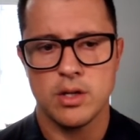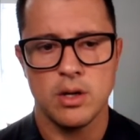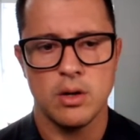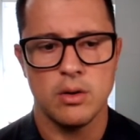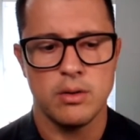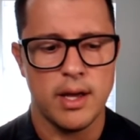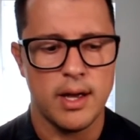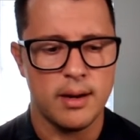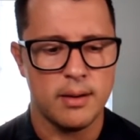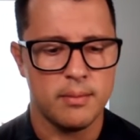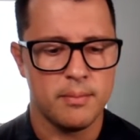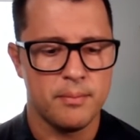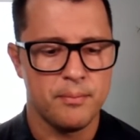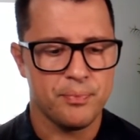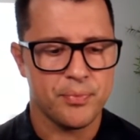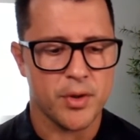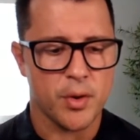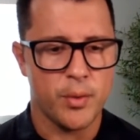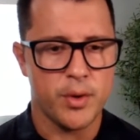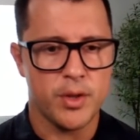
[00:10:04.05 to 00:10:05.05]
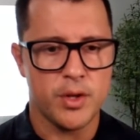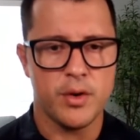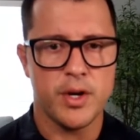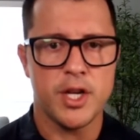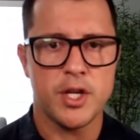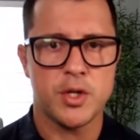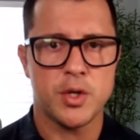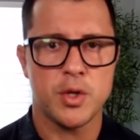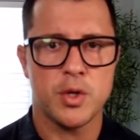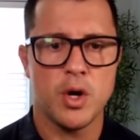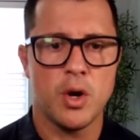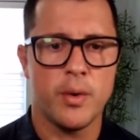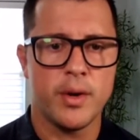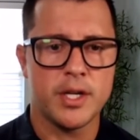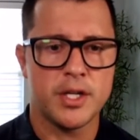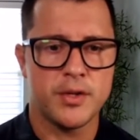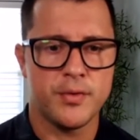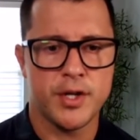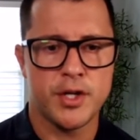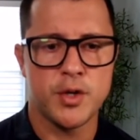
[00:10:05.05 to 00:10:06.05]
So then we don't need to go
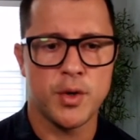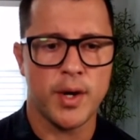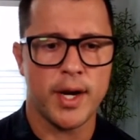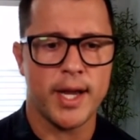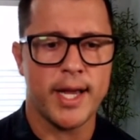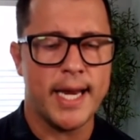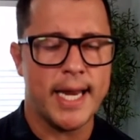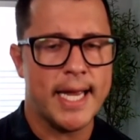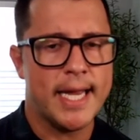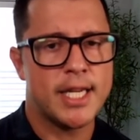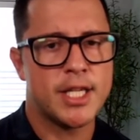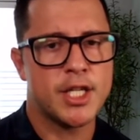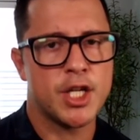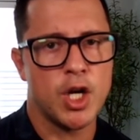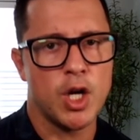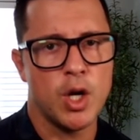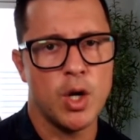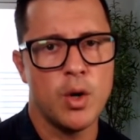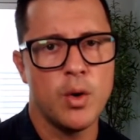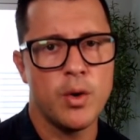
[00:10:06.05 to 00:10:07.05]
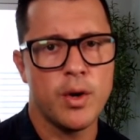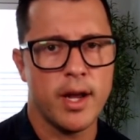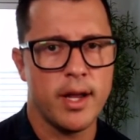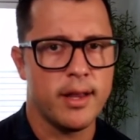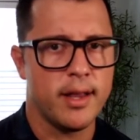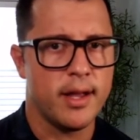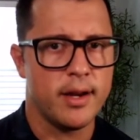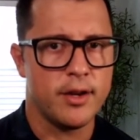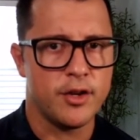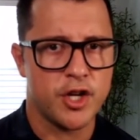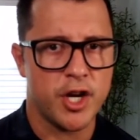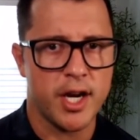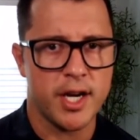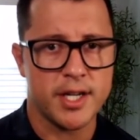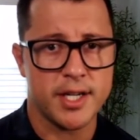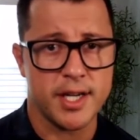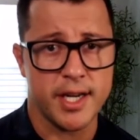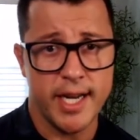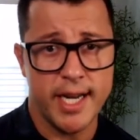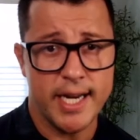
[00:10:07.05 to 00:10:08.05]
individually in each load and then
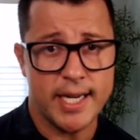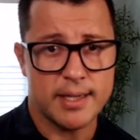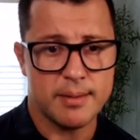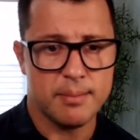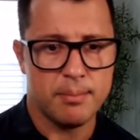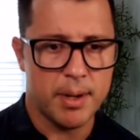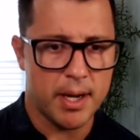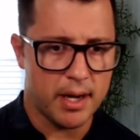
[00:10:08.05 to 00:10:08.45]
change it,